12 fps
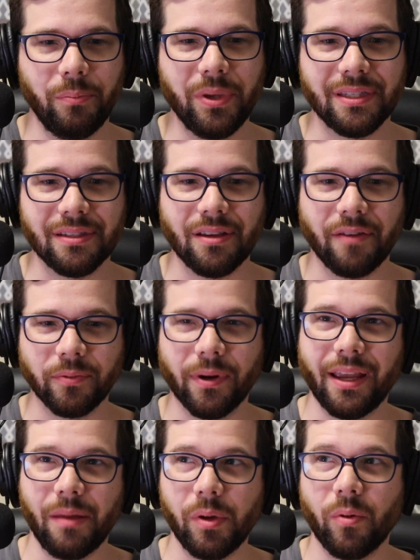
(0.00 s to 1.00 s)
Business software
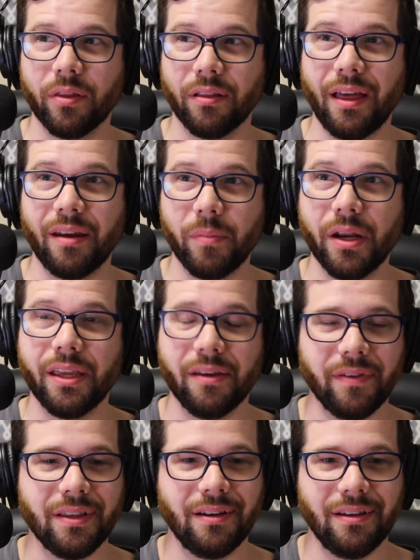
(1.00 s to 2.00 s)
can be worth a lot of money
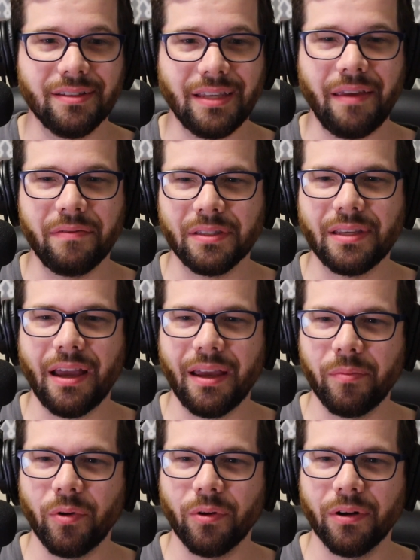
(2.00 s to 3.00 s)
if it saves
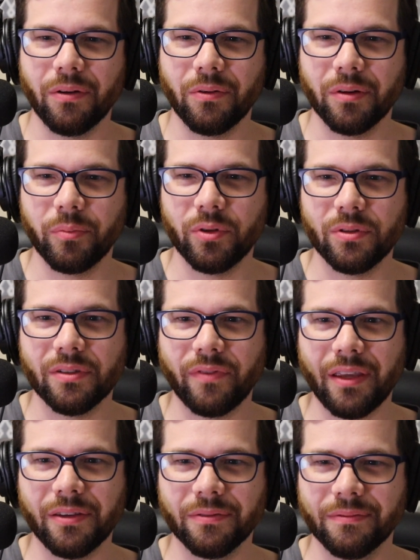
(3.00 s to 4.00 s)
time or produces
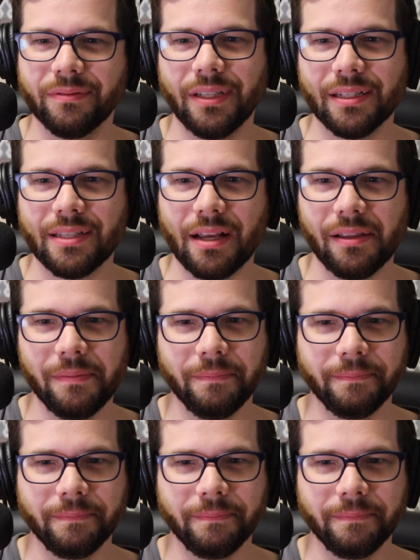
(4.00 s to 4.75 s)
value. Yeah, exactly.